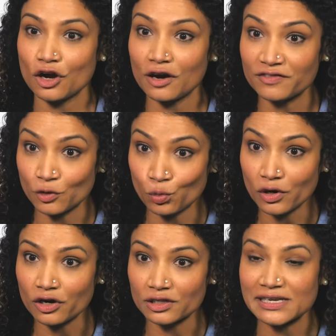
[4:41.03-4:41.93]
of the
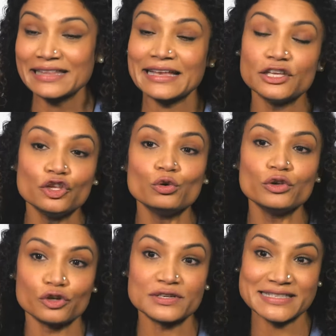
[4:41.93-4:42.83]
world that
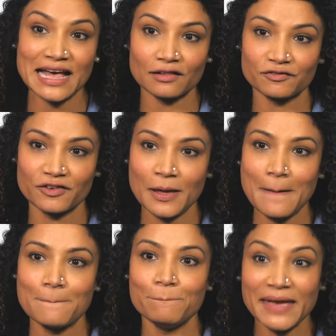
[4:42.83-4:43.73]
you yourself
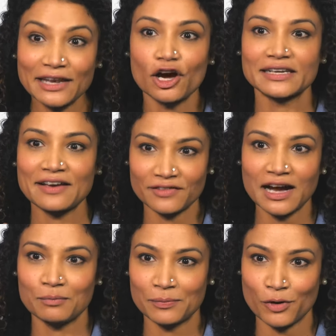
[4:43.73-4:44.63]
may not have
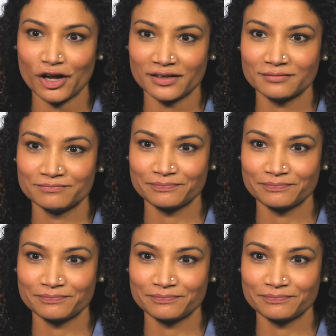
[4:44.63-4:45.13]
come upon.